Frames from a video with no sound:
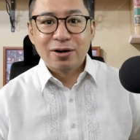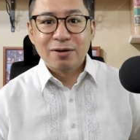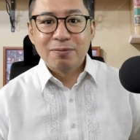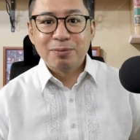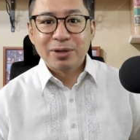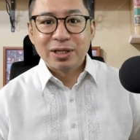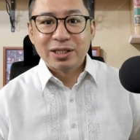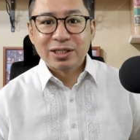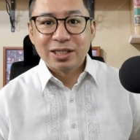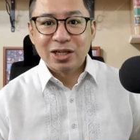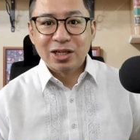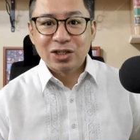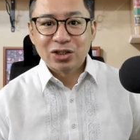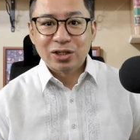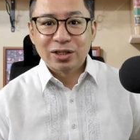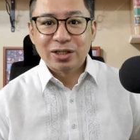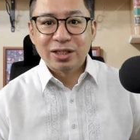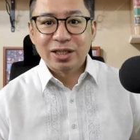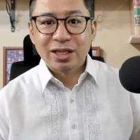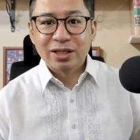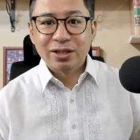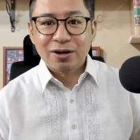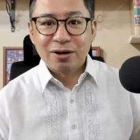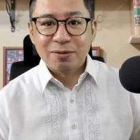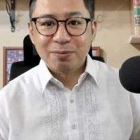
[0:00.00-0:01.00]

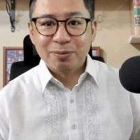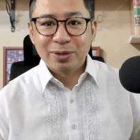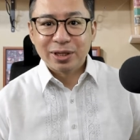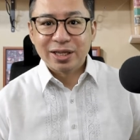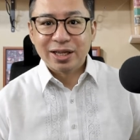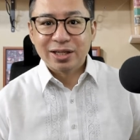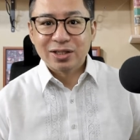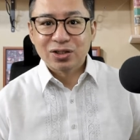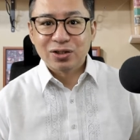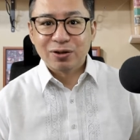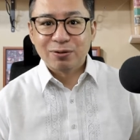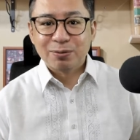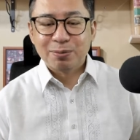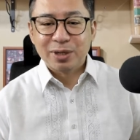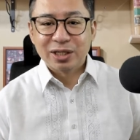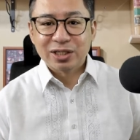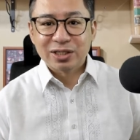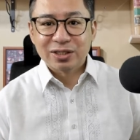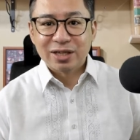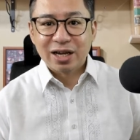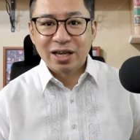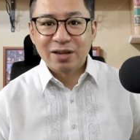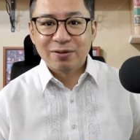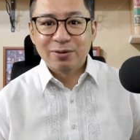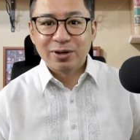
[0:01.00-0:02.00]
compensation, and competence of
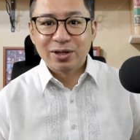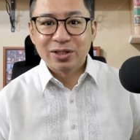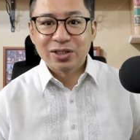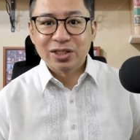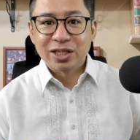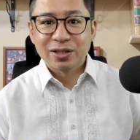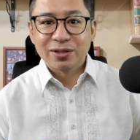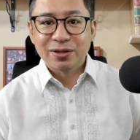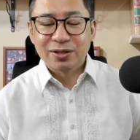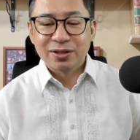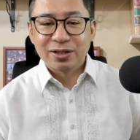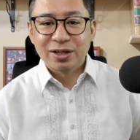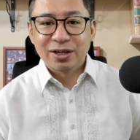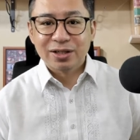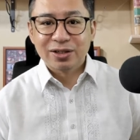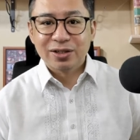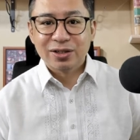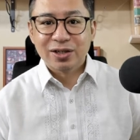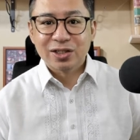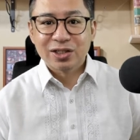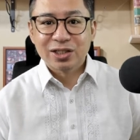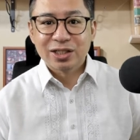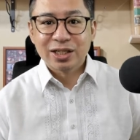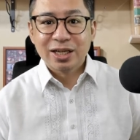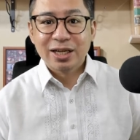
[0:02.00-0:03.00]
bus drivers and
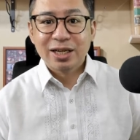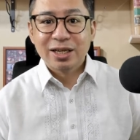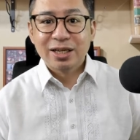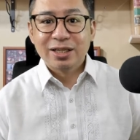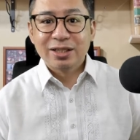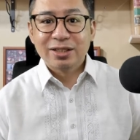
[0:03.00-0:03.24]
conductors,